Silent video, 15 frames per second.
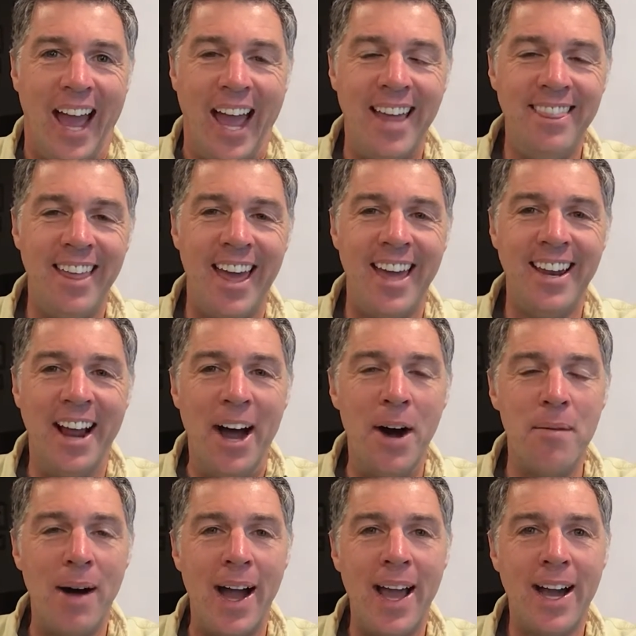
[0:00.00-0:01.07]
And then
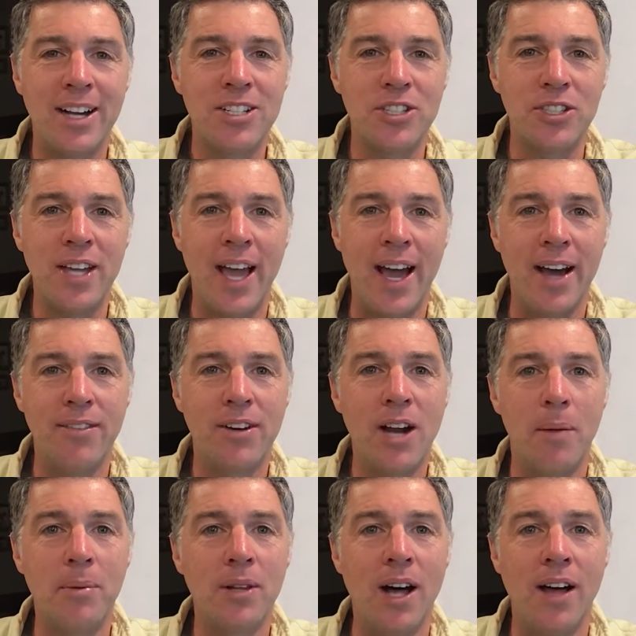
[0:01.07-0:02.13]
um, I actually have a
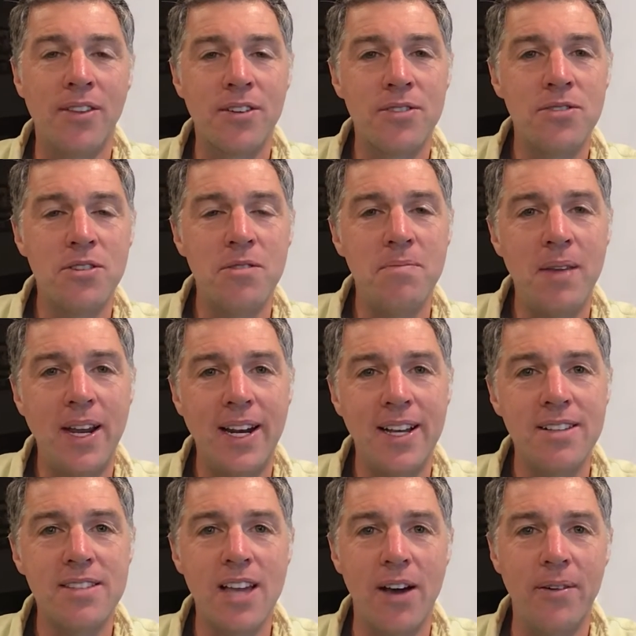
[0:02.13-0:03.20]
couple of other Zoom
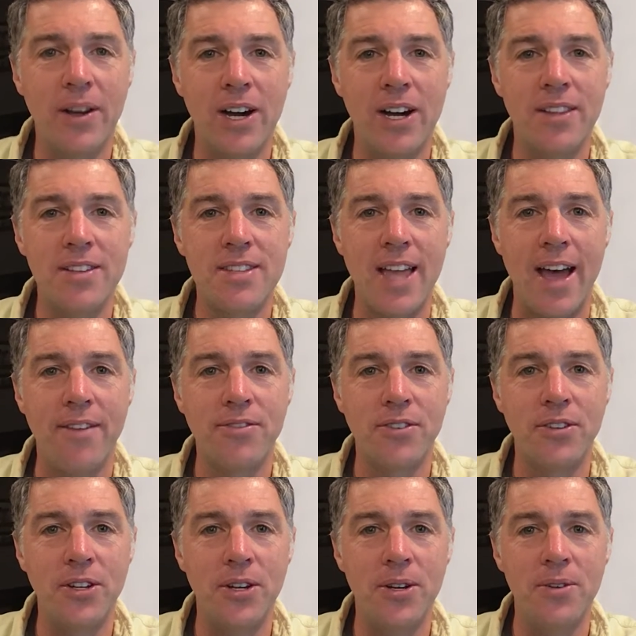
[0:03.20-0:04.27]
meetings going on this
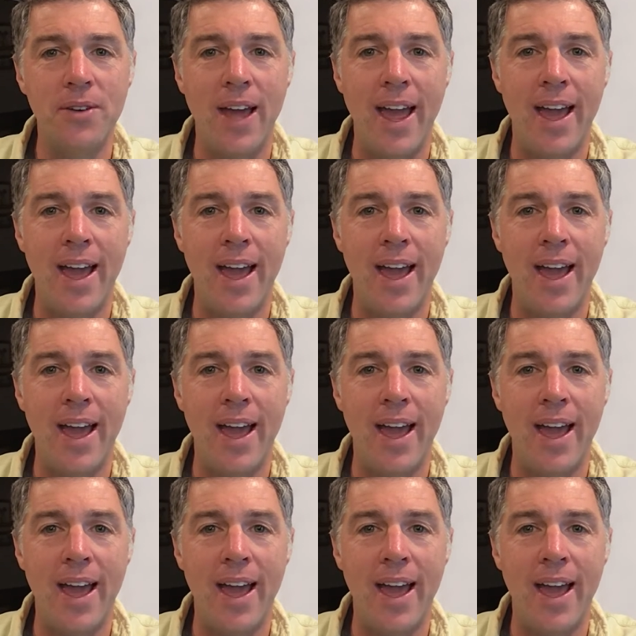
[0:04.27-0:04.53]
afternoon